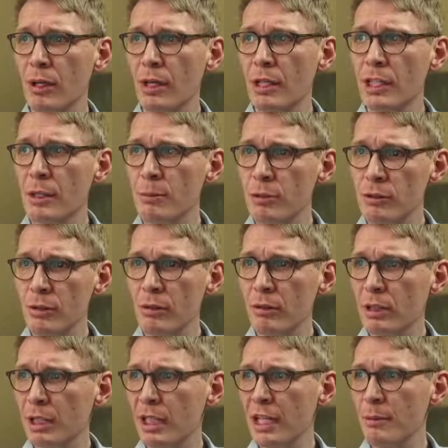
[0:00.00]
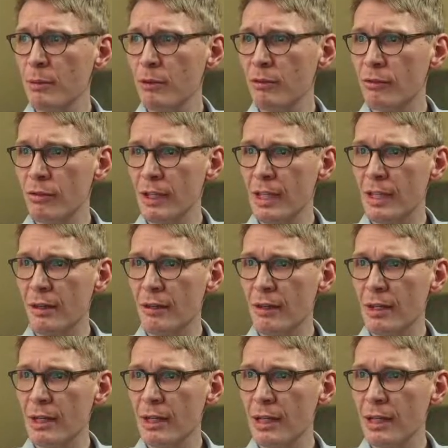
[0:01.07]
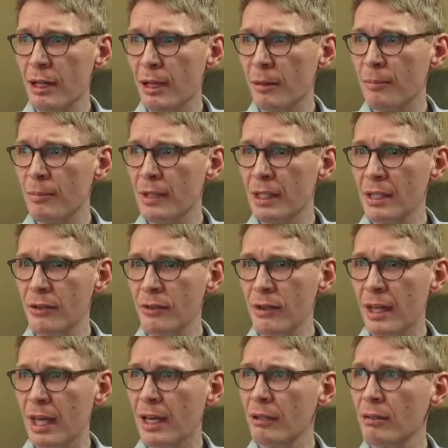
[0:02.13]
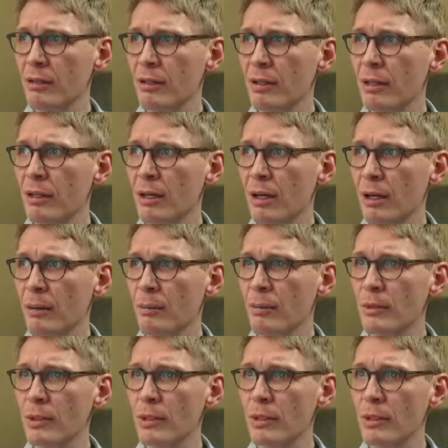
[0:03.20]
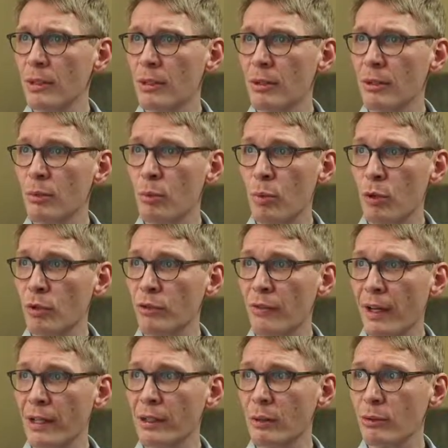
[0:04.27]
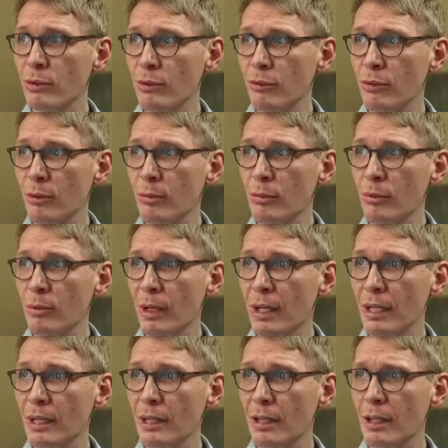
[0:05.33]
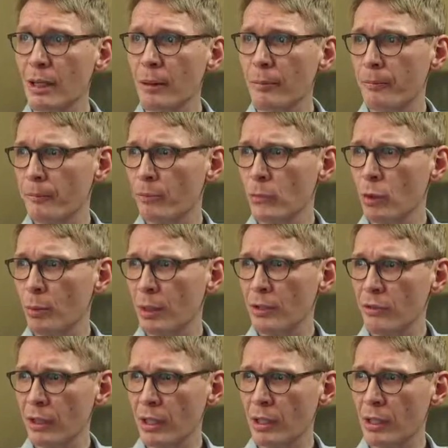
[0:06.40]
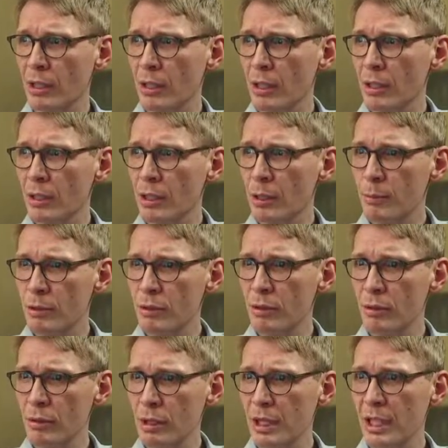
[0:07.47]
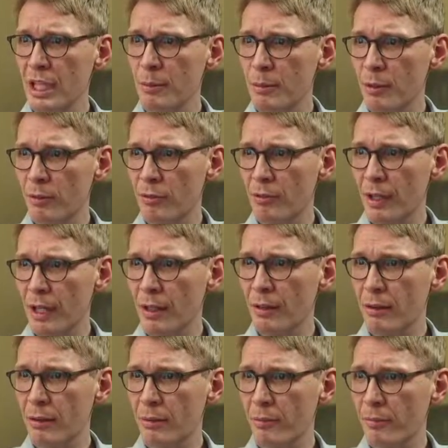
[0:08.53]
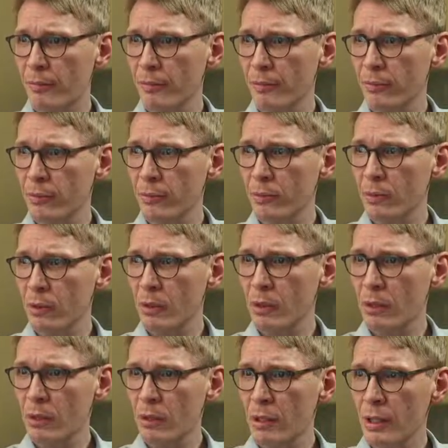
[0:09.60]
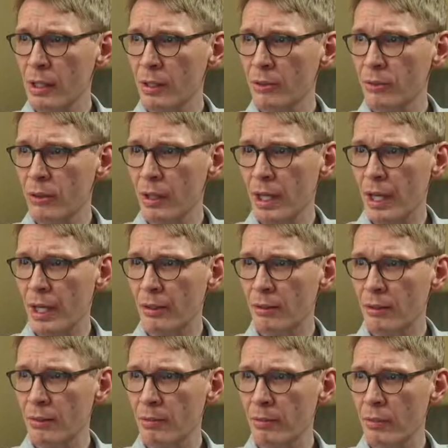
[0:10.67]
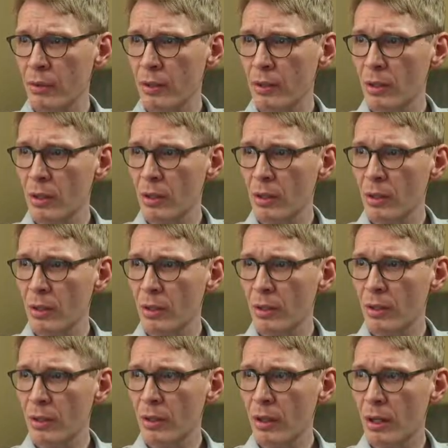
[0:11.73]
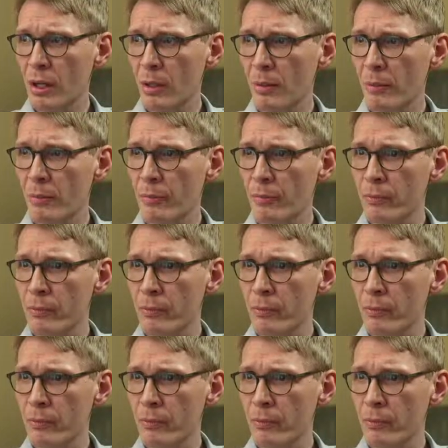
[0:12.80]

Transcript: The absurd claim of faith is that the world value system, right? No, wait a second. The absurd claim of faith is that um,